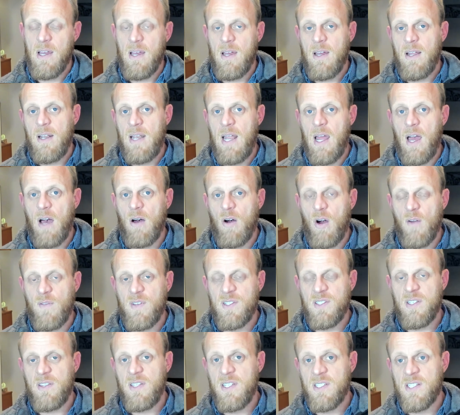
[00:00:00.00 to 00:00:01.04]
Now,
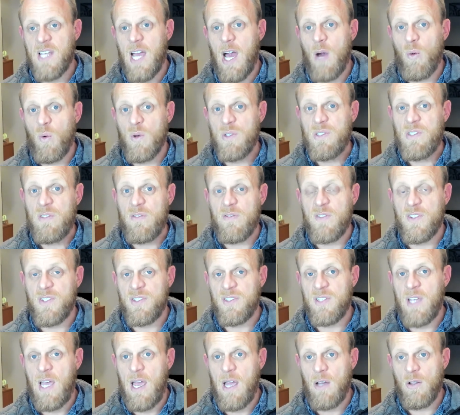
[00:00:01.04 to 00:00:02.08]
obviously, this car wasn't for
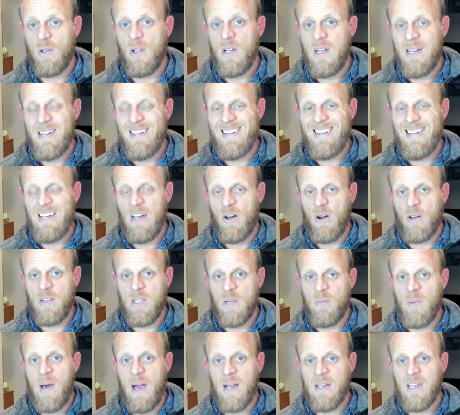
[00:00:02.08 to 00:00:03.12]
sale on the
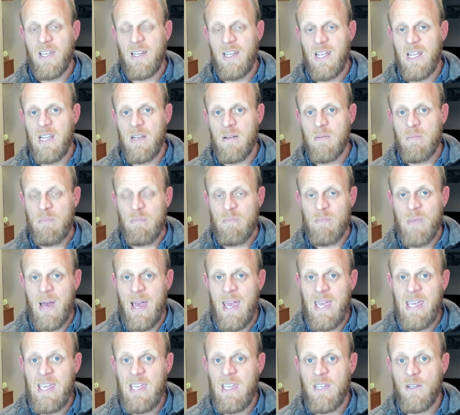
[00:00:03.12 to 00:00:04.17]
market in
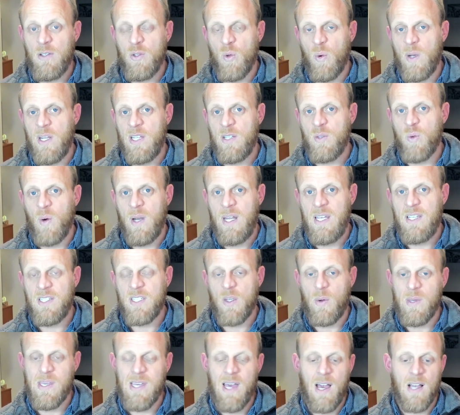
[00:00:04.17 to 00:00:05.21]
May 2020, so
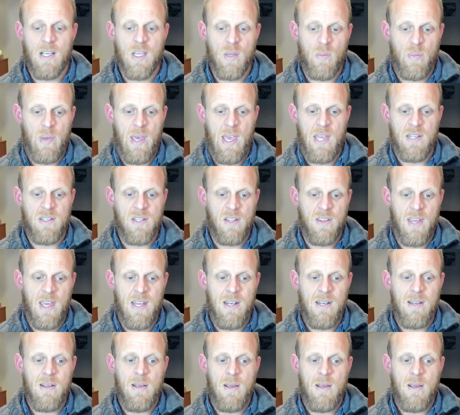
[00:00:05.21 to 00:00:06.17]
we can't compare to then.